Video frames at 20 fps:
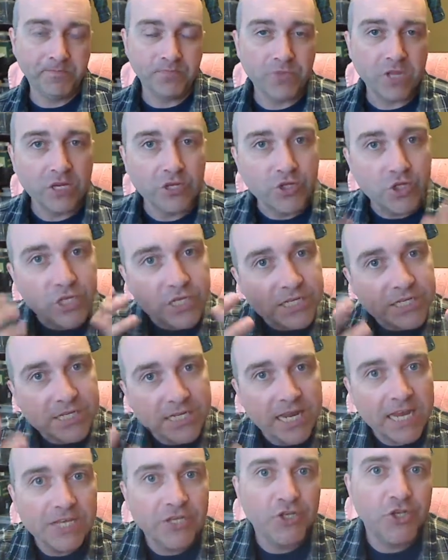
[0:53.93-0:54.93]

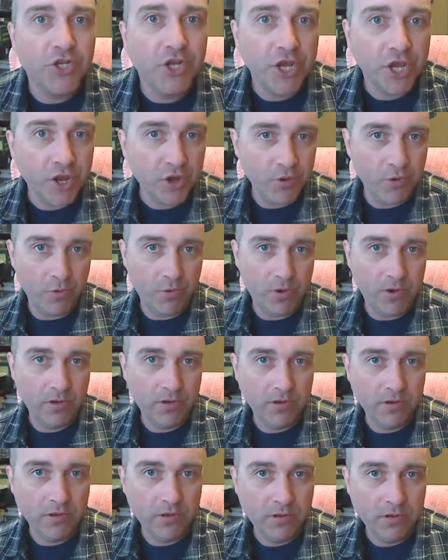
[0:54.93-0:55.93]
GCHQ.
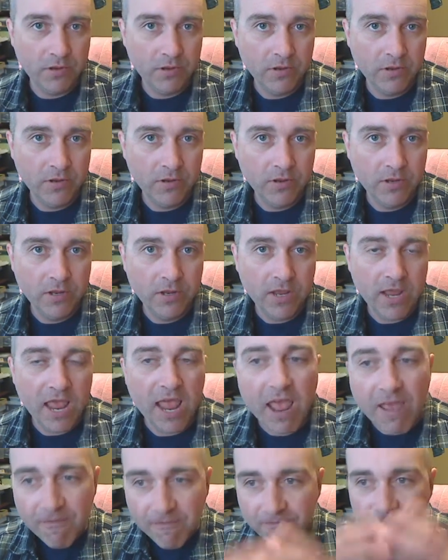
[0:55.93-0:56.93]

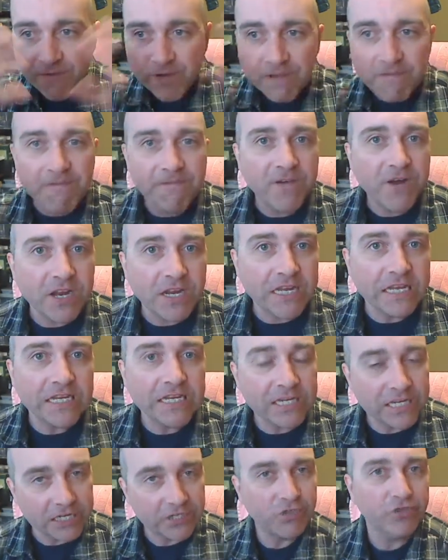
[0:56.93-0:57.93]
Every fucking
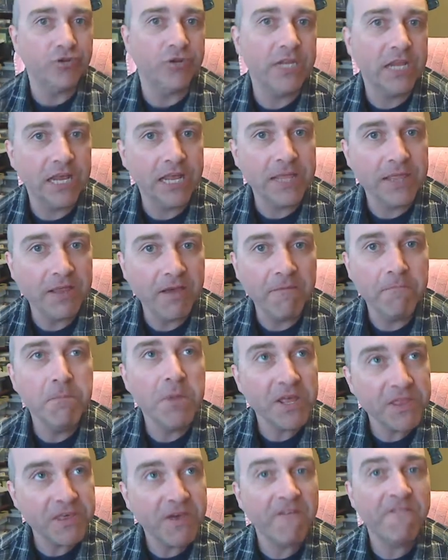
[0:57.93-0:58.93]
country in the
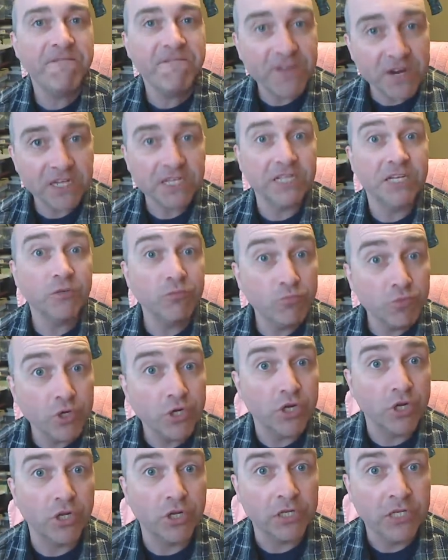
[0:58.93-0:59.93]
motherfucking
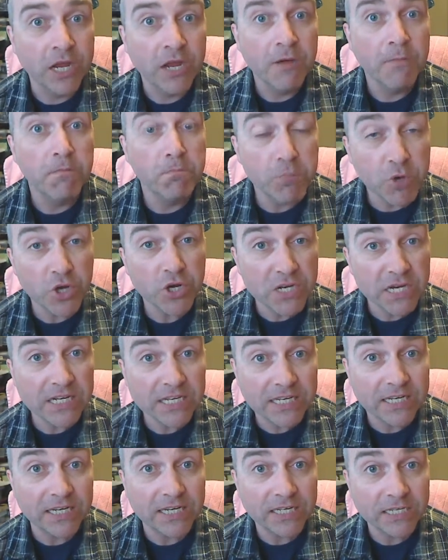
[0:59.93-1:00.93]
world
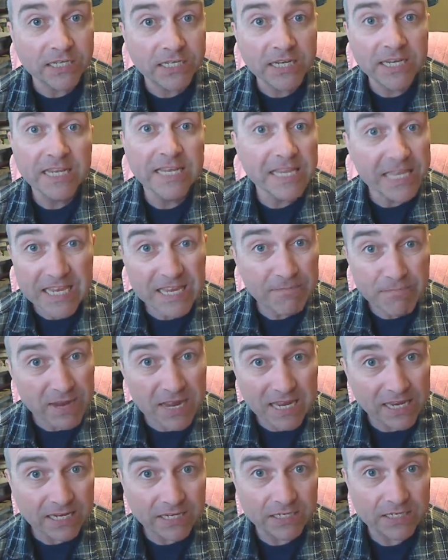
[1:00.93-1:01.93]
monitors
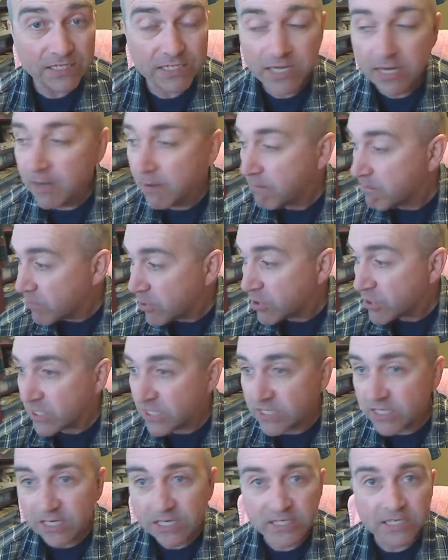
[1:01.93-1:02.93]
emails,
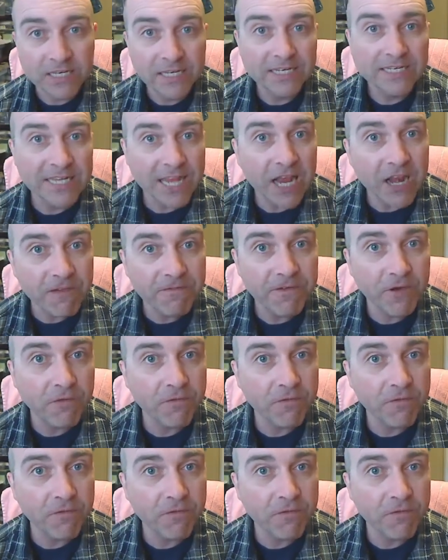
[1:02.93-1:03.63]
monitors telephone